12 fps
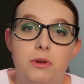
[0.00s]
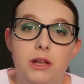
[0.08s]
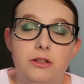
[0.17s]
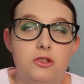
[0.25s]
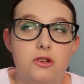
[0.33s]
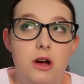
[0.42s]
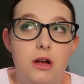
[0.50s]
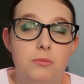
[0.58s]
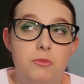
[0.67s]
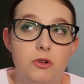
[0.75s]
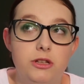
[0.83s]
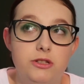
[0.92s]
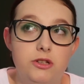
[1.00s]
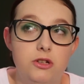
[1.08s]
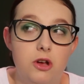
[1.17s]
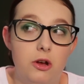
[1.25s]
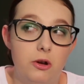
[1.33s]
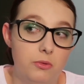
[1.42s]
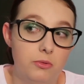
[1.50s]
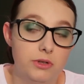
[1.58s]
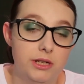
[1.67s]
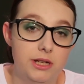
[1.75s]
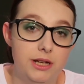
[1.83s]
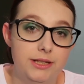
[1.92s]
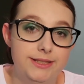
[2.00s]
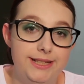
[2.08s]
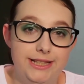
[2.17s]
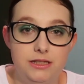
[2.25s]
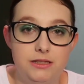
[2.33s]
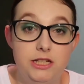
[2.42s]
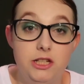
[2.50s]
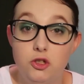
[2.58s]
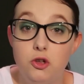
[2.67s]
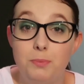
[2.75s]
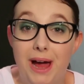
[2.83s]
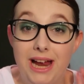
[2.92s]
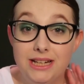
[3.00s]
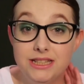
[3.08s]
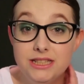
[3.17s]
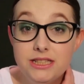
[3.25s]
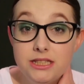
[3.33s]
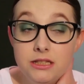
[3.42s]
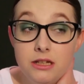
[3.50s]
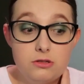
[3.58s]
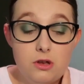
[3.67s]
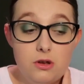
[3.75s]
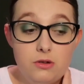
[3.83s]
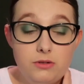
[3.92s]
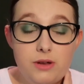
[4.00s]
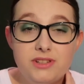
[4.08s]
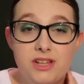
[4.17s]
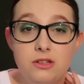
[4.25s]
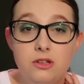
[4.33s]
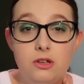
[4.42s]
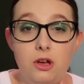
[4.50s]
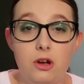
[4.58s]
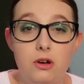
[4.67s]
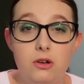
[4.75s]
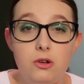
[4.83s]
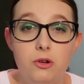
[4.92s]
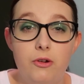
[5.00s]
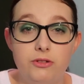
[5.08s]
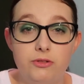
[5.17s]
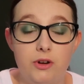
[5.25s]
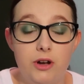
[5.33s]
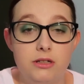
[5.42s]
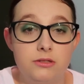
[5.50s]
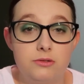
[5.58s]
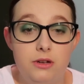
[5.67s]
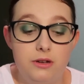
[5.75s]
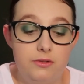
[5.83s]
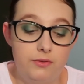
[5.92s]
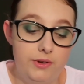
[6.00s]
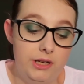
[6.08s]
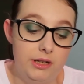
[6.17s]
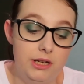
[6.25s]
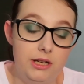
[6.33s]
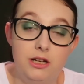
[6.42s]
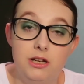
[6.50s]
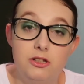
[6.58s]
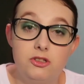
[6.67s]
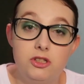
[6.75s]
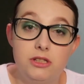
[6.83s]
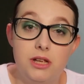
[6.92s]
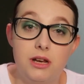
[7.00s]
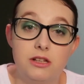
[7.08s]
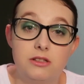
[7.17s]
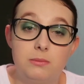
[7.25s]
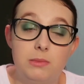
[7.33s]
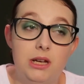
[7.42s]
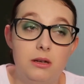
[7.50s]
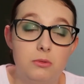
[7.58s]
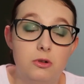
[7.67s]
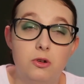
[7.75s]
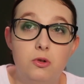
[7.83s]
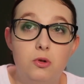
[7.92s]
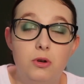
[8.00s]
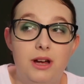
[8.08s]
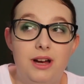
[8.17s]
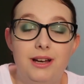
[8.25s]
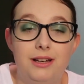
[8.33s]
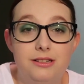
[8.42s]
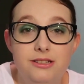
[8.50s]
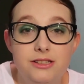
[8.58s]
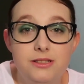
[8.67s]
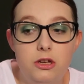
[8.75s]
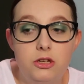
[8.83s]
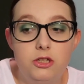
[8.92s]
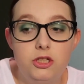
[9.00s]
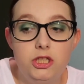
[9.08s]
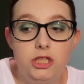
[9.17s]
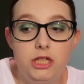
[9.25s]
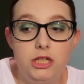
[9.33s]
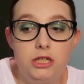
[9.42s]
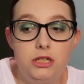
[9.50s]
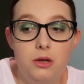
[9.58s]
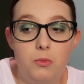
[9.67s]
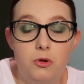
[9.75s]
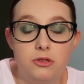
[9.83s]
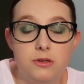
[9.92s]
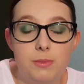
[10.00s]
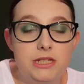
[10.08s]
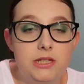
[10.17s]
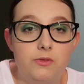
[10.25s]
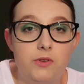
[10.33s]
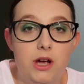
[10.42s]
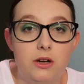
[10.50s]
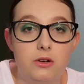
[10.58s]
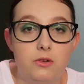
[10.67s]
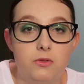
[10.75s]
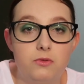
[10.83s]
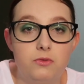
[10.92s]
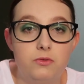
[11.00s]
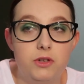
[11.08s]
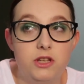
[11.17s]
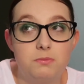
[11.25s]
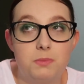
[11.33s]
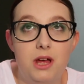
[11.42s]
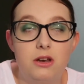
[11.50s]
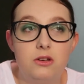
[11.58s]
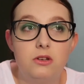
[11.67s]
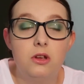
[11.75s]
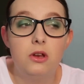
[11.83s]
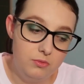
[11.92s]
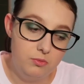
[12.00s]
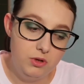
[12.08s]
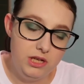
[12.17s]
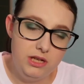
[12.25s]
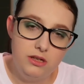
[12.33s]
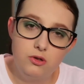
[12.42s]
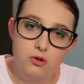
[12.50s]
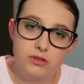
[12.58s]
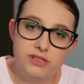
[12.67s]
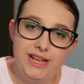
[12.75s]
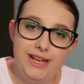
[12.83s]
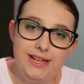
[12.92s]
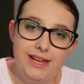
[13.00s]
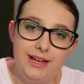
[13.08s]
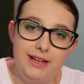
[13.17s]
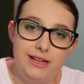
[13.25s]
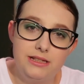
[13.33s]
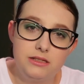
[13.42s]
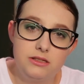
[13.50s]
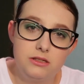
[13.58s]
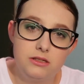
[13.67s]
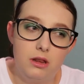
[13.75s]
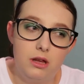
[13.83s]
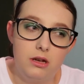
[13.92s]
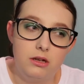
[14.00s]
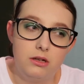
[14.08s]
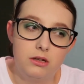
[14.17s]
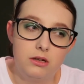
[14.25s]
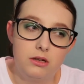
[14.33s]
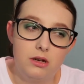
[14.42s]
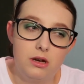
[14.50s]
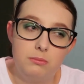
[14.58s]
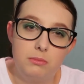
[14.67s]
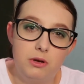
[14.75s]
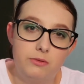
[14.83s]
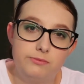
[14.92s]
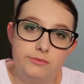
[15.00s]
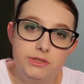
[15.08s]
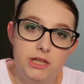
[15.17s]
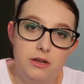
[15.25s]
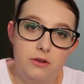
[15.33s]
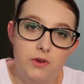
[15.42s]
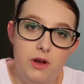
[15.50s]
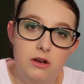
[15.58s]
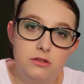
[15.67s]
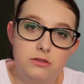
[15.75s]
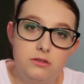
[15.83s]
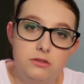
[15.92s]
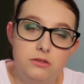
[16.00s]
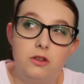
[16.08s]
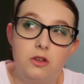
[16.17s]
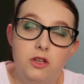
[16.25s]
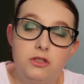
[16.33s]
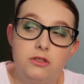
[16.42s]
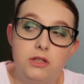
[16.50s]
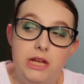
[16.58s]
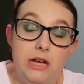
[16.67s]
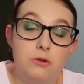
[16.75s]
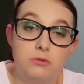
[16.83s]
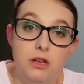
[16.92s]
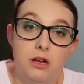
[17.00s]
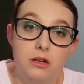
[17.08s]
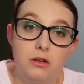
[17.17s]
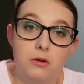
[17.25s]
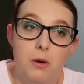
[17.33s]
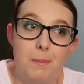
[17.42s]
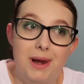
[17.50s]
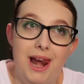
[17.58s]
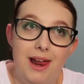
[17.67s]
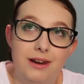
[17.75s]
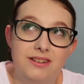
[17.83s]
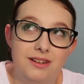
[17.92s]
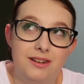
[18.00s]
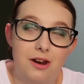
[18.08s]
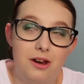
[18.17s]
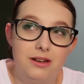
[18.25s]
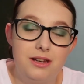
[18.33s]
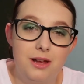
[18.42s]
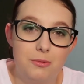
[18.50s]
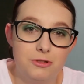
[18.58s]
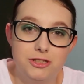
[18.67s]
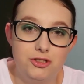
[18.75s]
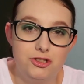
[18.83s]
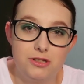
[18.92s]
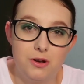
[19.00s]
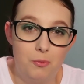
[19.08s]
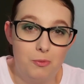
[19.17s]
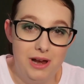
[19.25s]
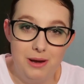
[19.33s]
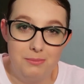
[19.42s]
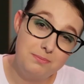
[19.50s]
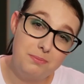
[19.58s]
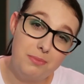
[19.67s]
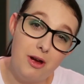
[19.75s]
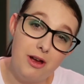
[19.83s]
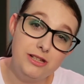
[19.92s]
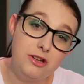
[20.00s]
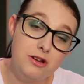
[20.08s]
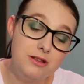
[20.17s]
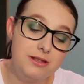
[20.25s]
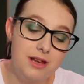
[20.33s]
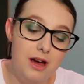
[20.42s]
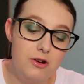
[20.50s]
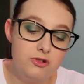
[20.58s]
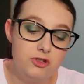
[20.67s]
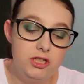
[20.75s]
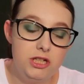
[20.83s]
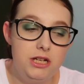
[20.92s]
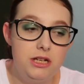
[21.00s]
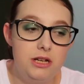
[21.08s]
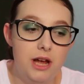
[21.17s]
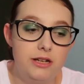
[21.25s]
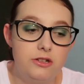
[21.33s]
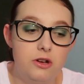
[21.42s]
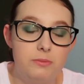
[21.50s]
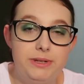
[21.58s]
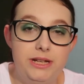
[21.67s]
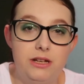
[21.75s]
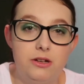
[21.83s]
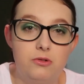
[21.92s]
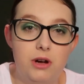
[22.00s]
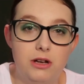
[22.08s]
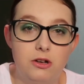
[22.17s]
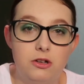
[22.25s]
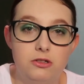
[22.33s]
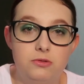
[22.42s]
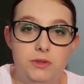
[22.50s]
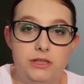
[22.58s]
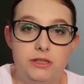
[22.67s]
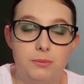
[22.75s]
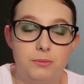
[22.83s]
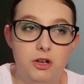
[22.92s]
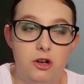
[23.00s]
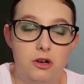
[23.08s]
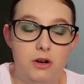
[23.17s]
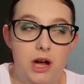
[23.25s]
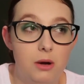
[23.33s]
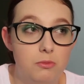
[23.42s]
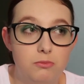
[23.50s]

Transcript: at the time wanted to go and see these two bands. So there was this girl who I was friends with in English, she sat next to me, I'm gonna call her Alice. She was a massive fan of this band. We got tickets like 9 months in advance. This gig was like planned, like it wasn't just a whim. But it turns out she ended up being quite close with some girl I